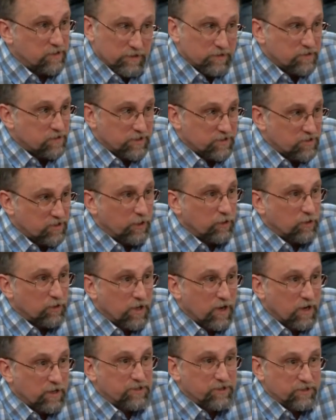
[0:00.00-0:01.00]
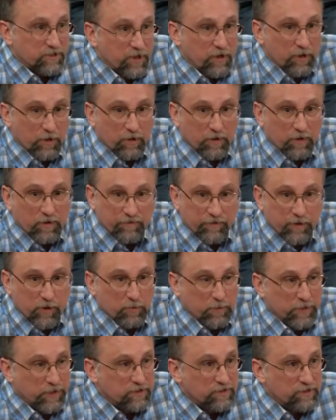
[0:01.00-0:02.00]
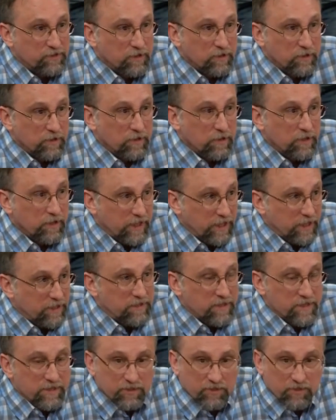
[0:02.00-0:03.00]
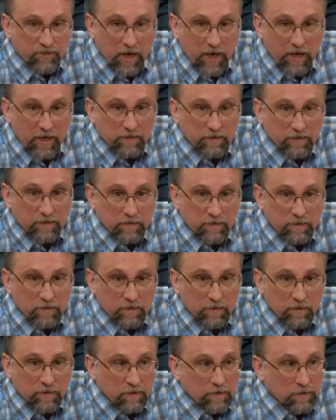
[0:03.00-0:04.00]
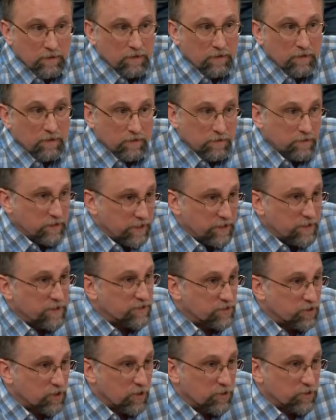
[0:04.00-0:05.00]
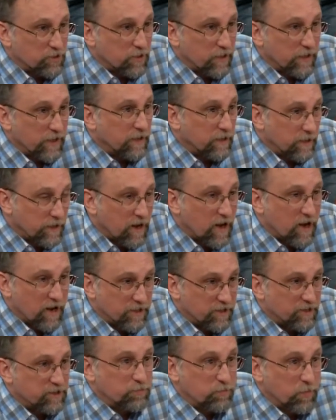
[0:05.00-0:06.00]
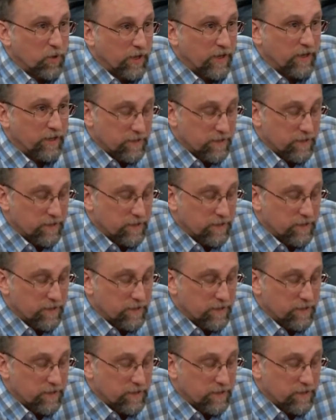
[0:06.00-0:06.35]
The single largest killer of humans in this state, in this country, and on this planet.